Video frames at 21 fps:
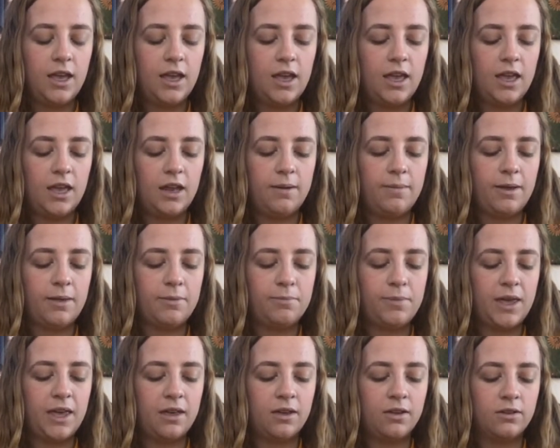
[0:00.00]
Annabeth
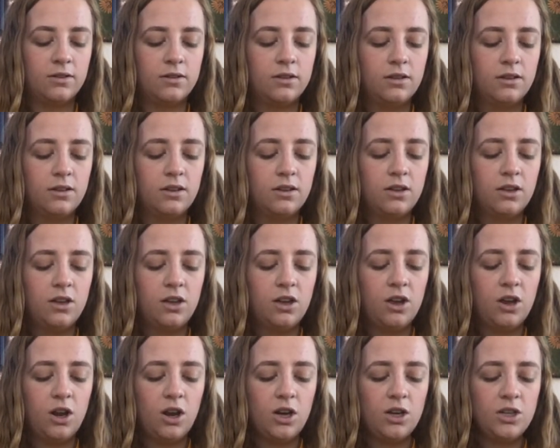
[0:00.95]
paled.
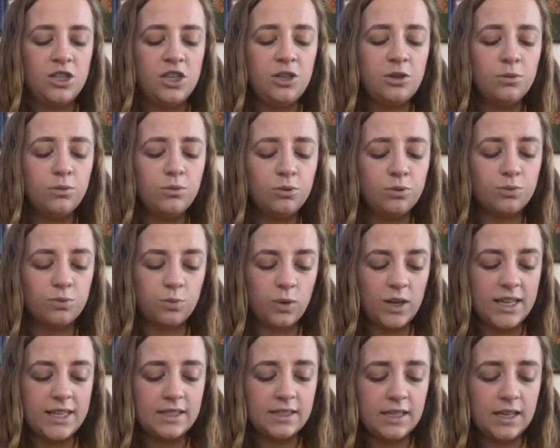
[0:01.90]
Are you
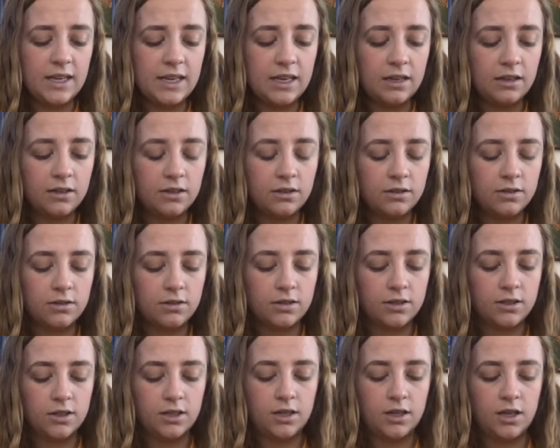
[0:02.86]
crazy?
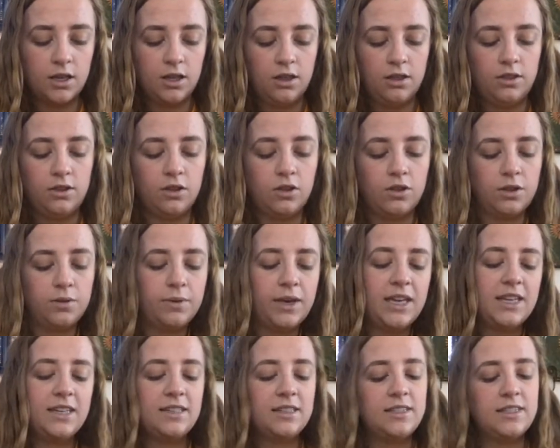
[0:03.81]
The only way
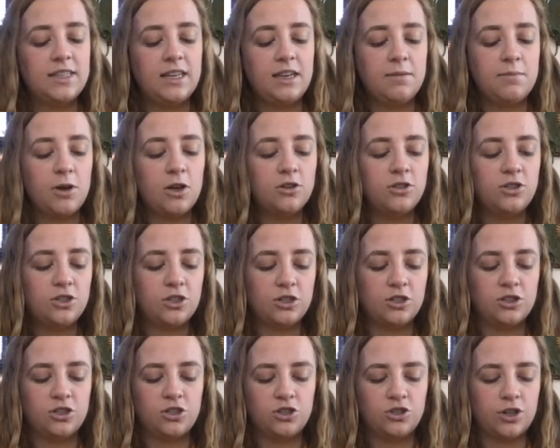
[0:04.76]
into the Sea of Monsters
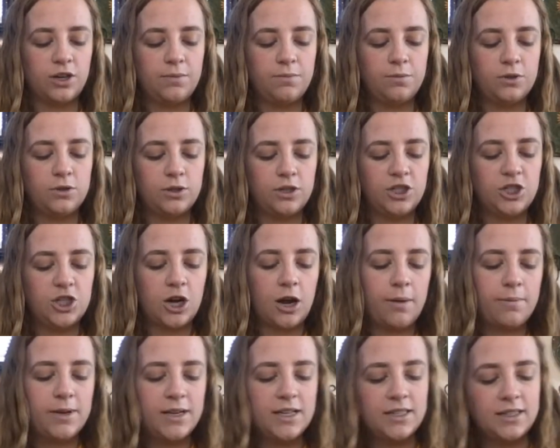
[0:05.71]
is straight between
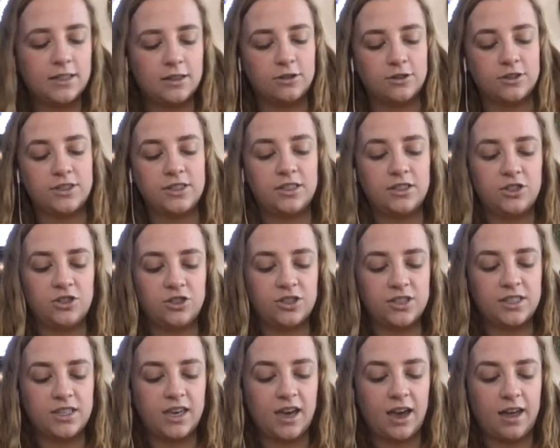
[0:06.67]
Charybdis and her sister
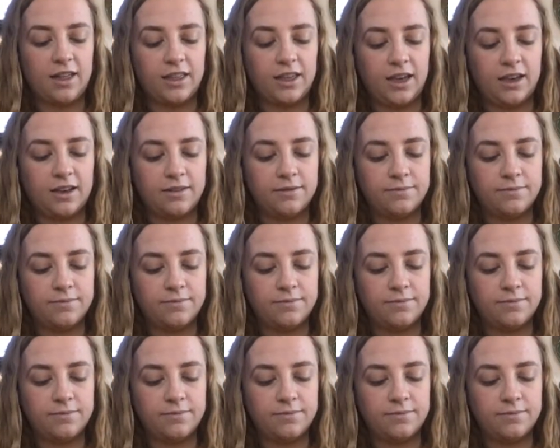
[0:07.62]
Scalia.